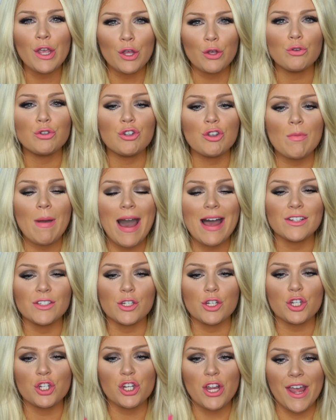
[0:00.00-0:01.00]
YouTube
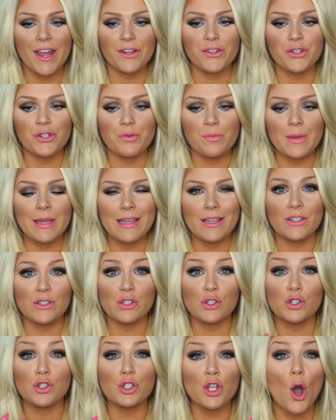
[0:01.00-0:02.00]
has changed me
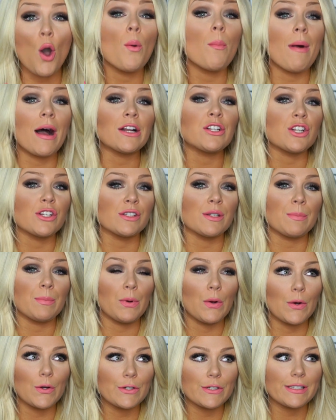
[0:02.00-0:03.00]
so much as a
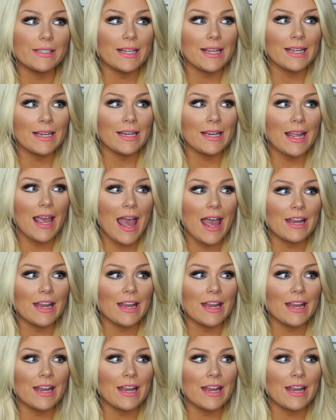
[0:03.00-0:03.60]
person,